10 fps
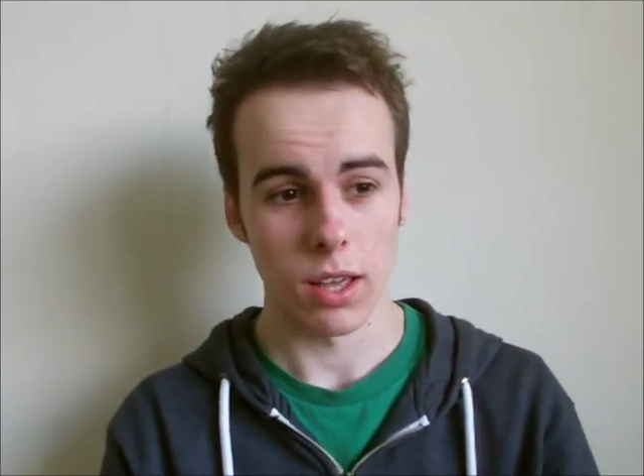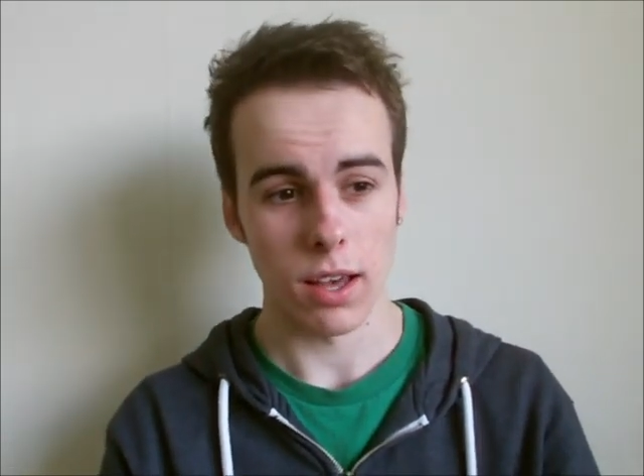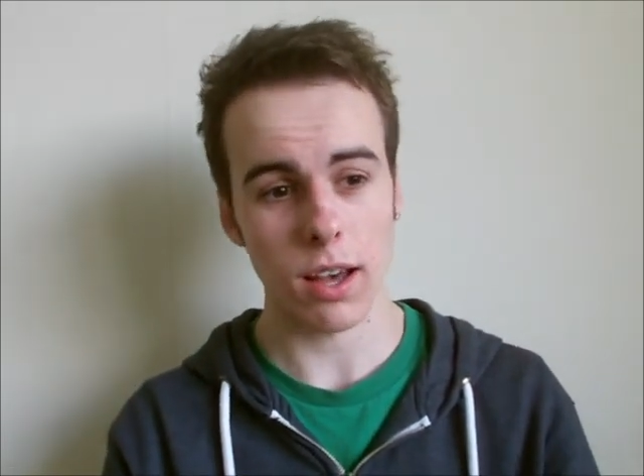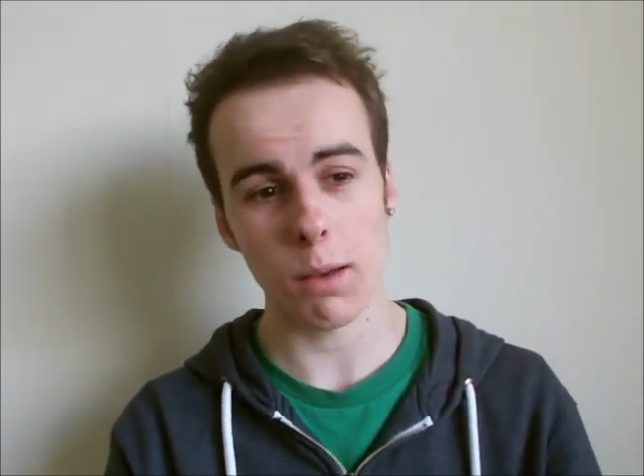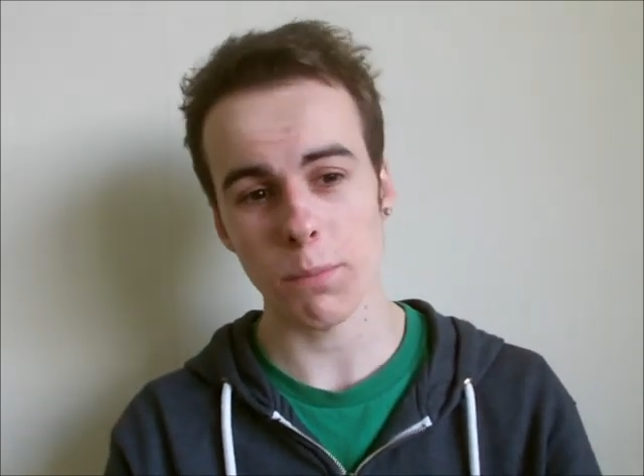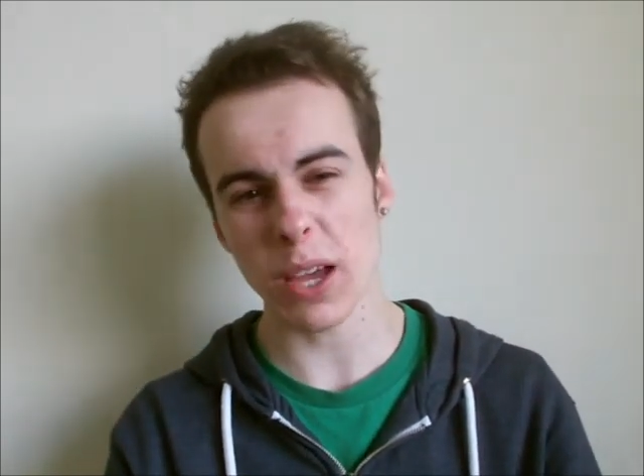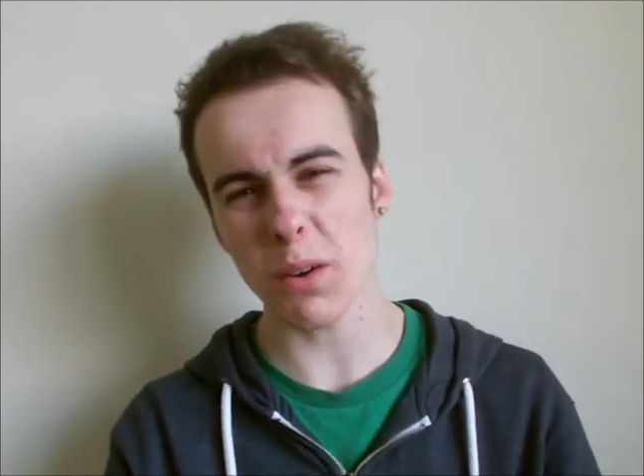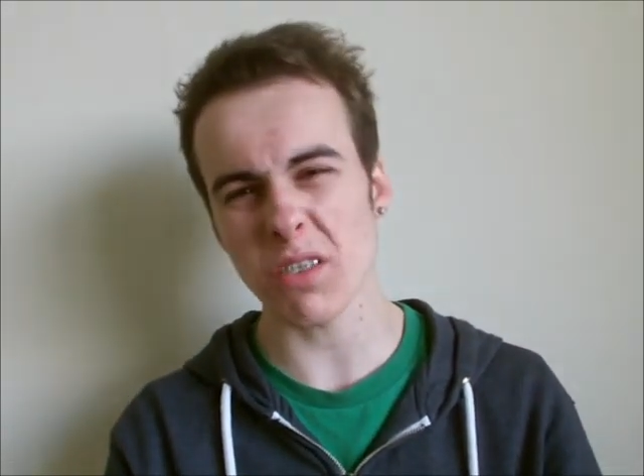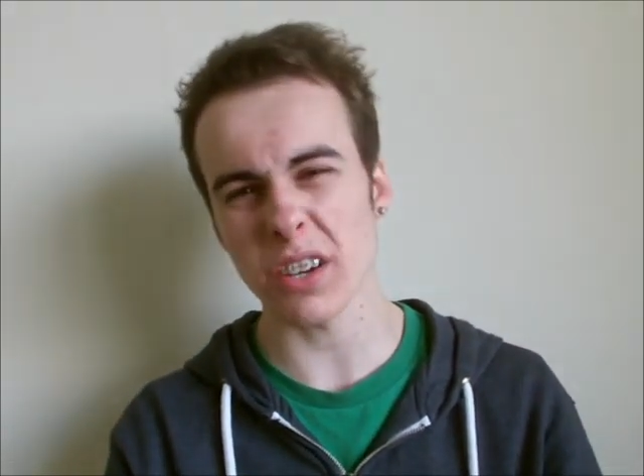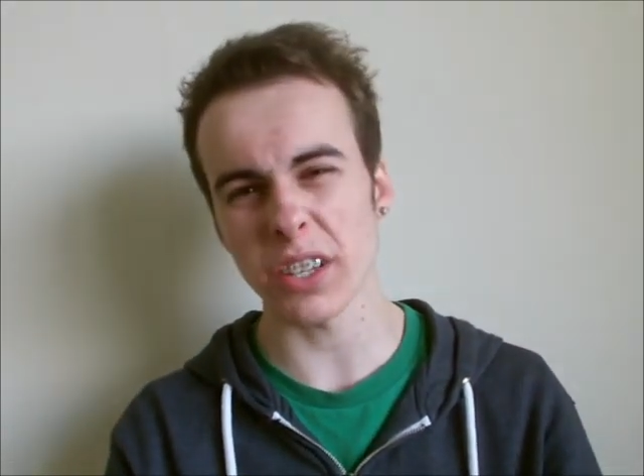They
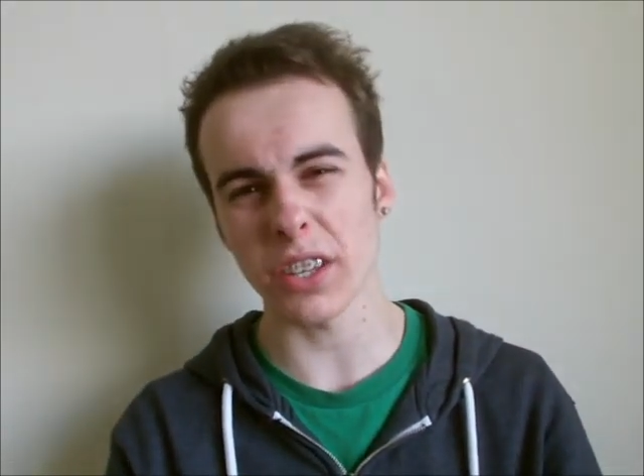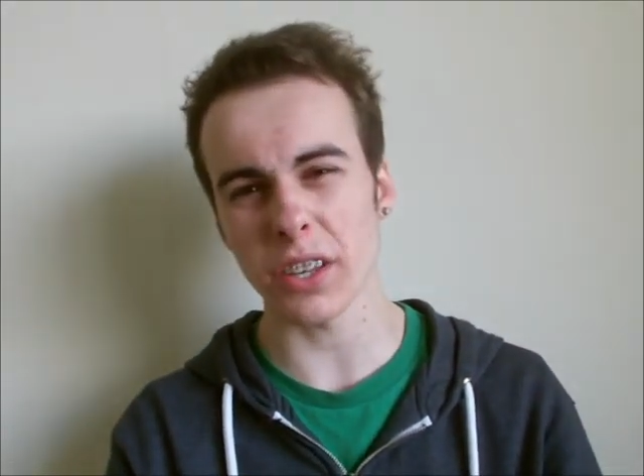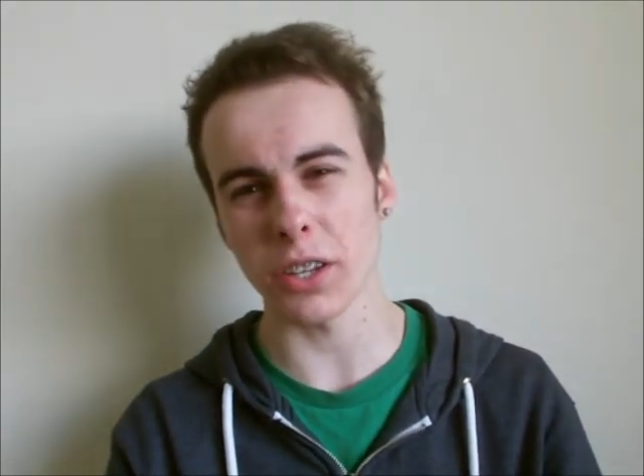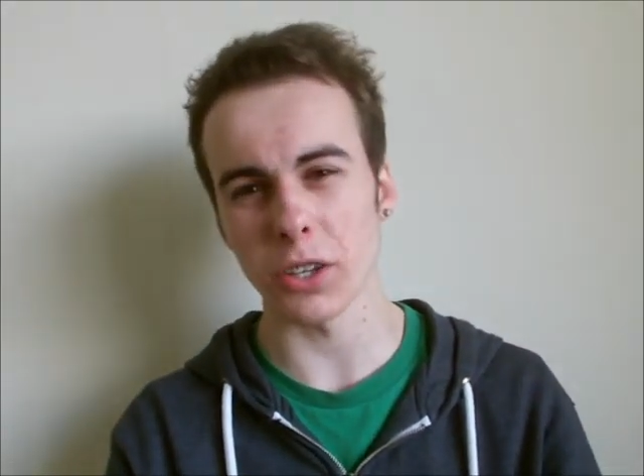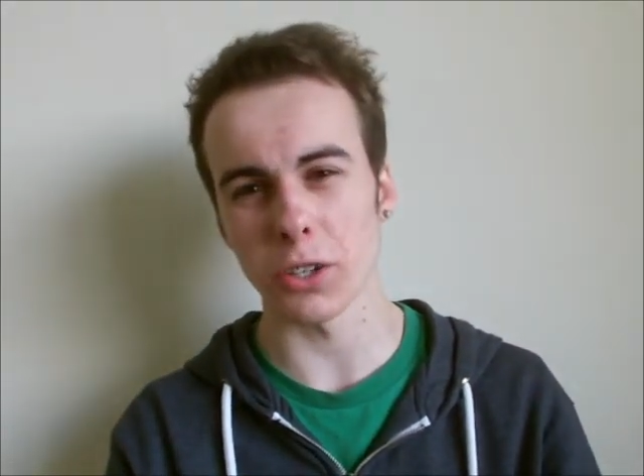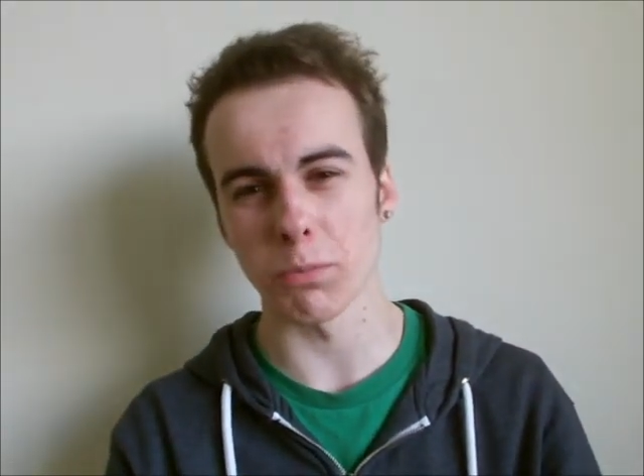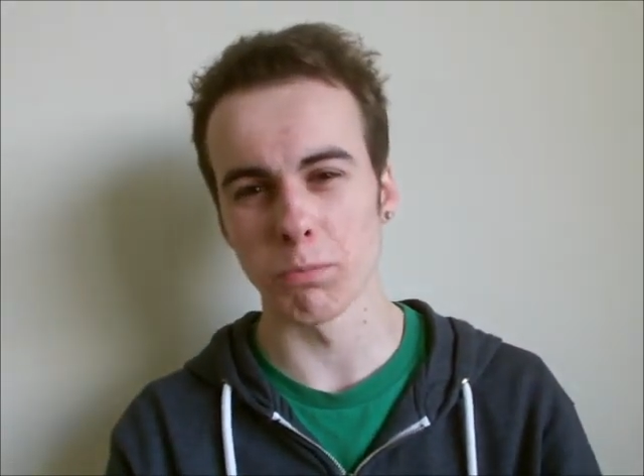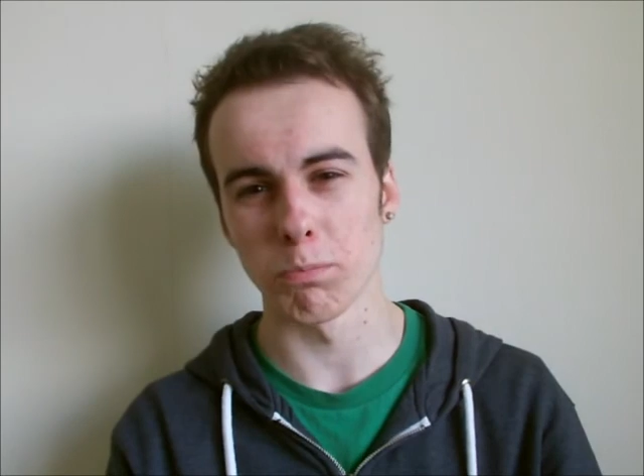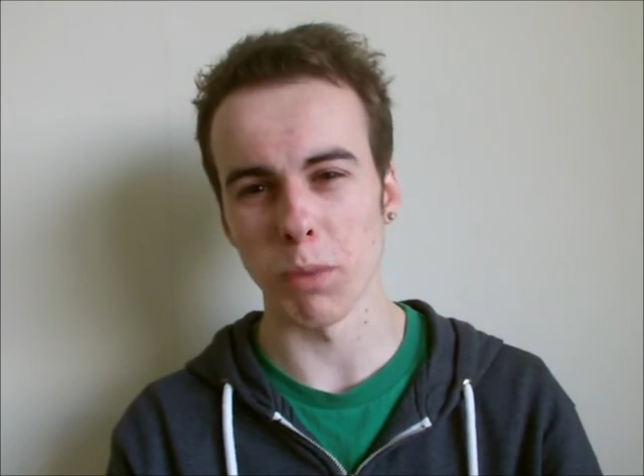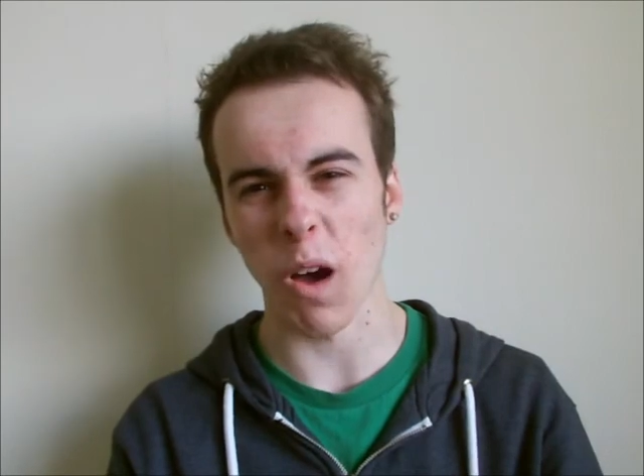were really any good
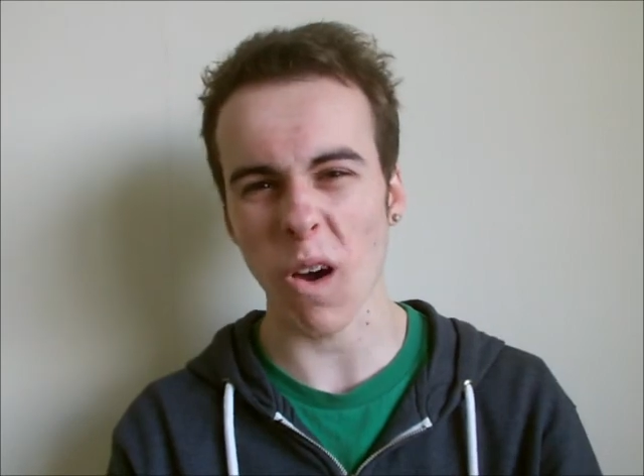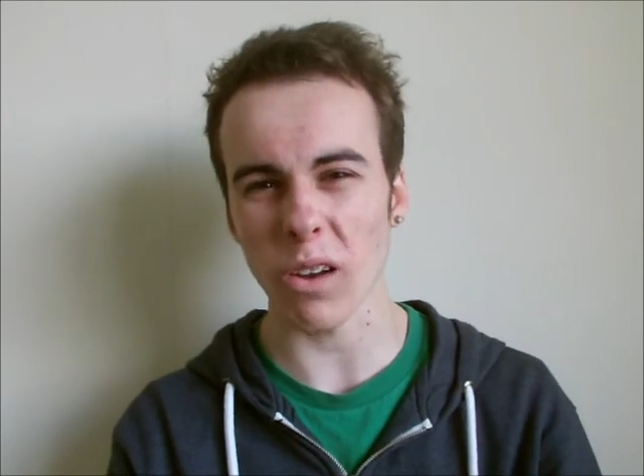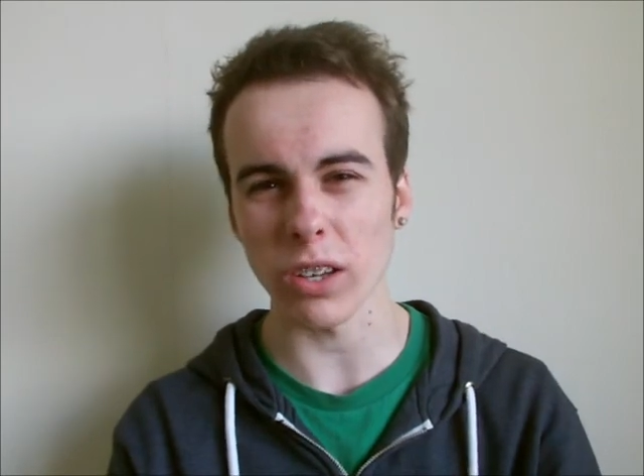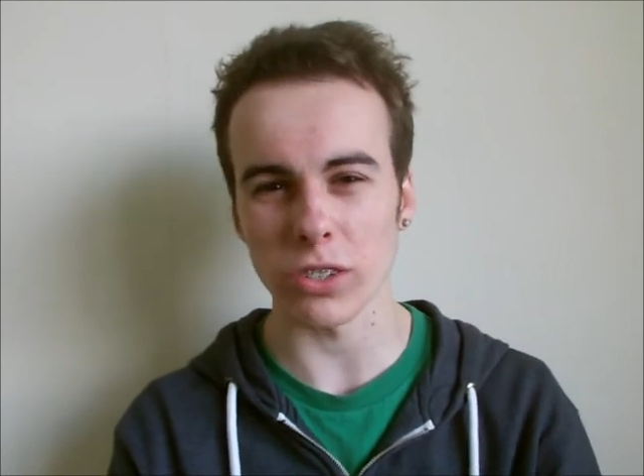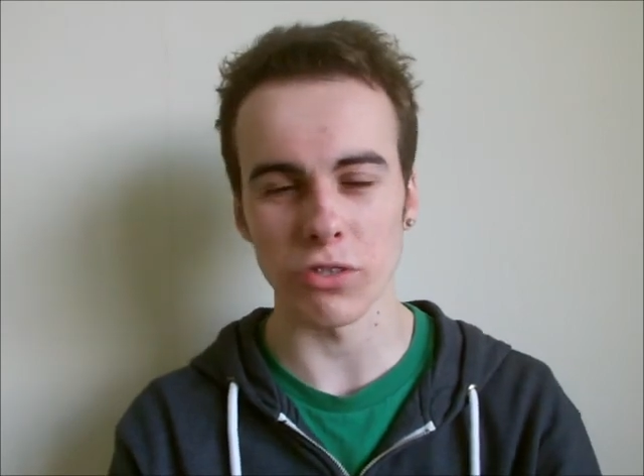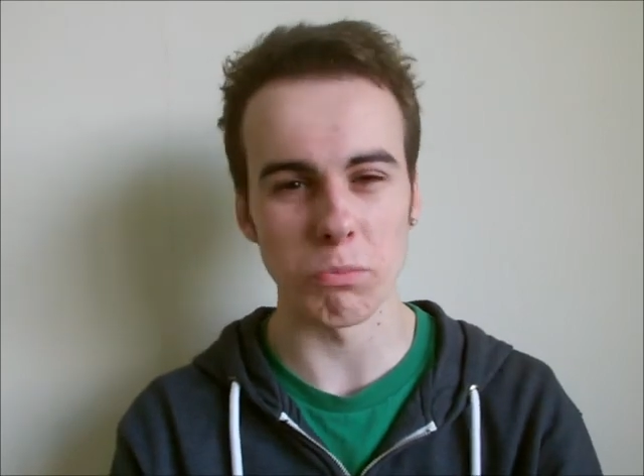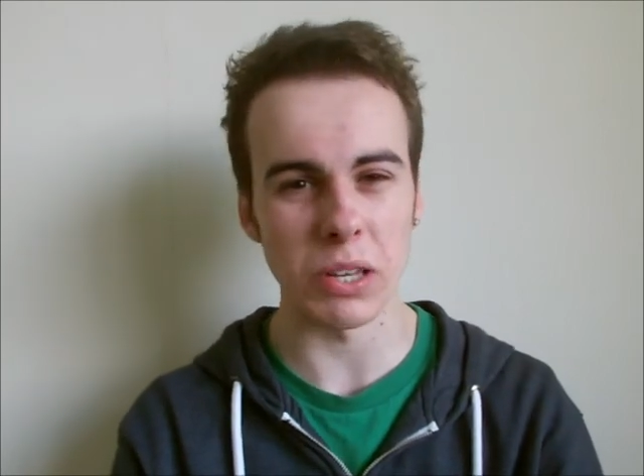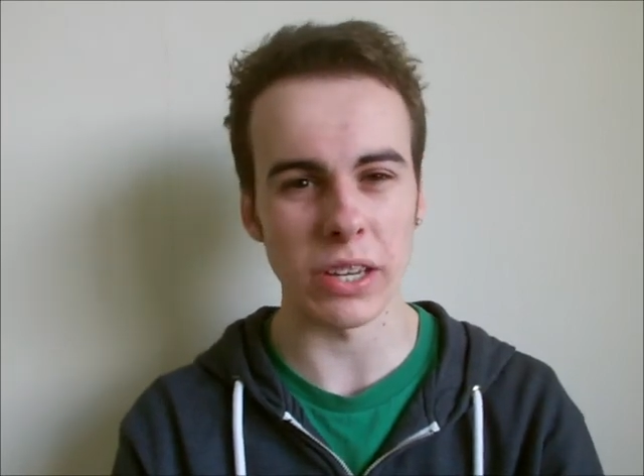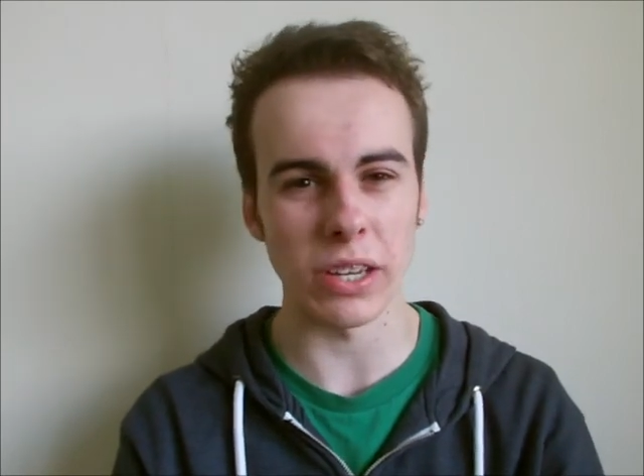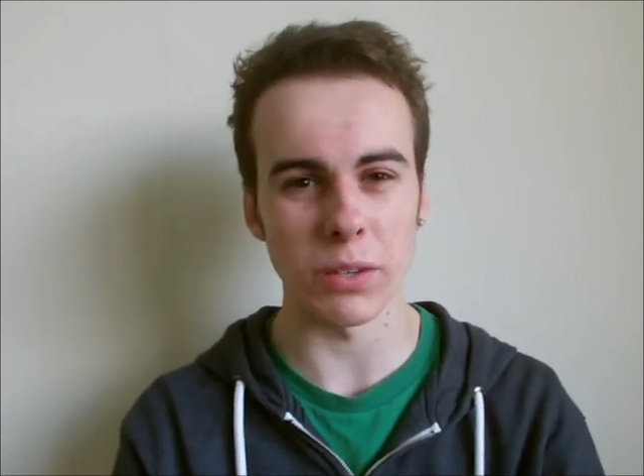highlights for
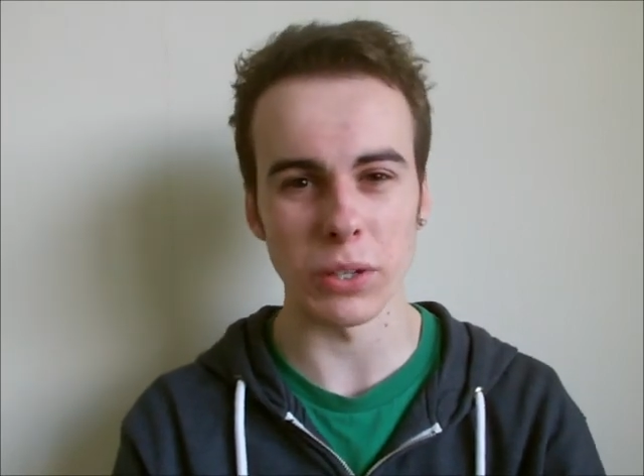me,